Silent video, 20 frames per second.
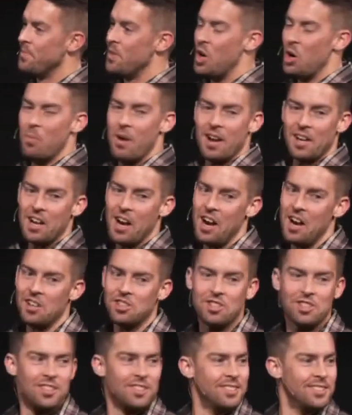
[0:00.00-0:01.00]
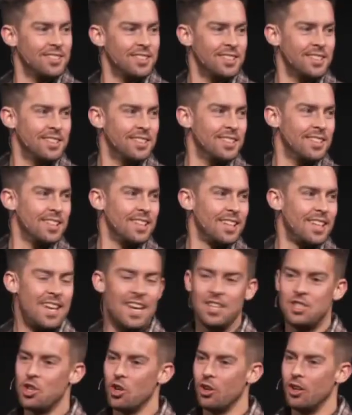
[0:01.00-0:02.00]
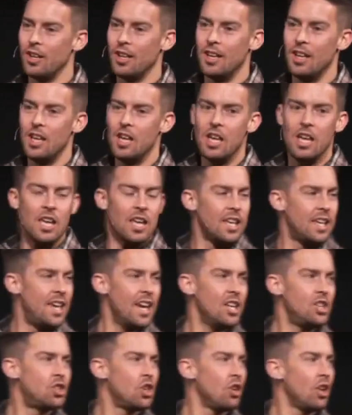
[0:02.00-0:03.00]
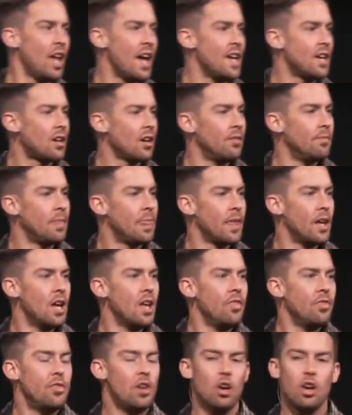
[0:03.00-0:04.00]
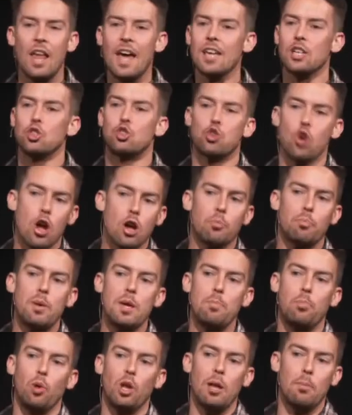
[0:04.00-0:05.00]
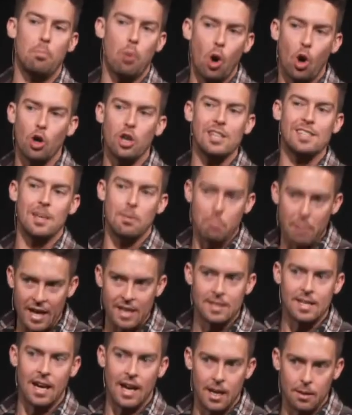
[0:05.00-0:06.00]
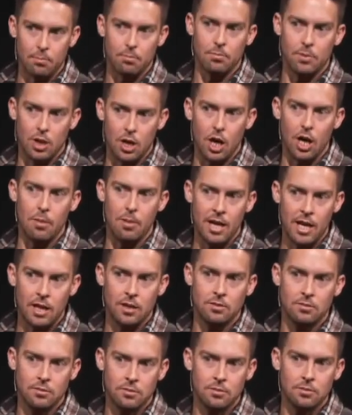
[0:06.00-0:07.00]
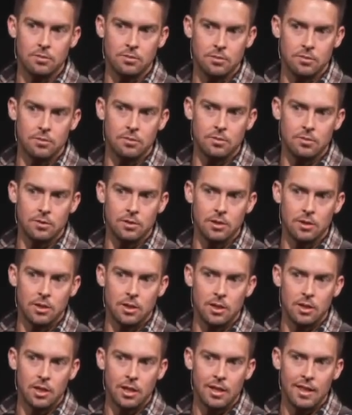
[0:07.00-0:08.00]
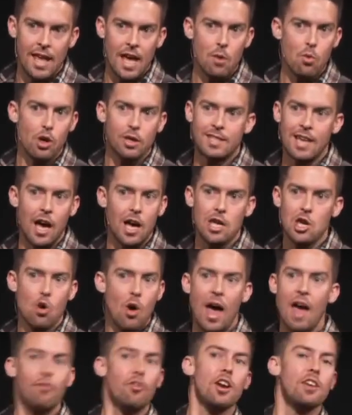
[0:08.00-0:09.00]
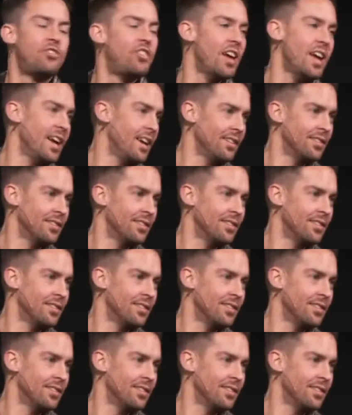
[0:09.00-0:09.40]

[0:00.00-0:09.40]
Oh my gosh. Kids are kids are like they're like drunk people at parties at bedtime. You know what I mean? they will tell you everything.